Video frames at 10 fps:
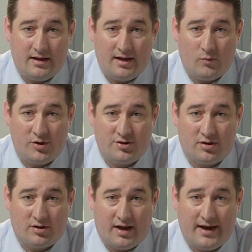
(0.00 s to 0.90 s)
in which your
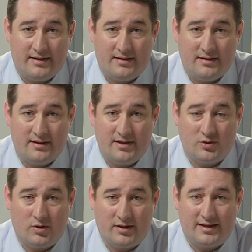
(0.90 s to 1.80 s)
client is
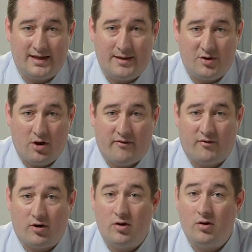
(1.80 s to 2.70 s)
willing to keep the
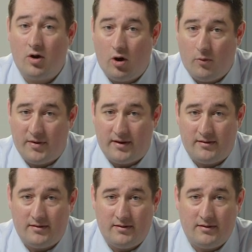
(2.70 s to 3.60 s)
offer open.
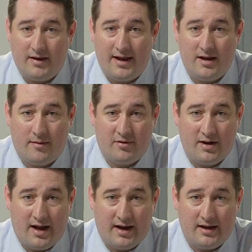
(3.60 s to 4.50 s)
And number
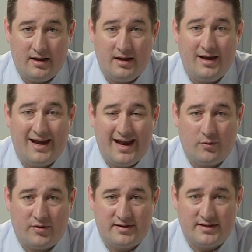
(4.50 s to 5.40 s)
9,
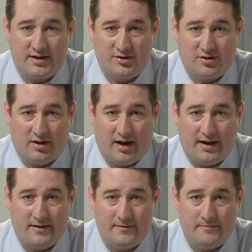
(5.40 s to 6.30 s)
end with a signature line.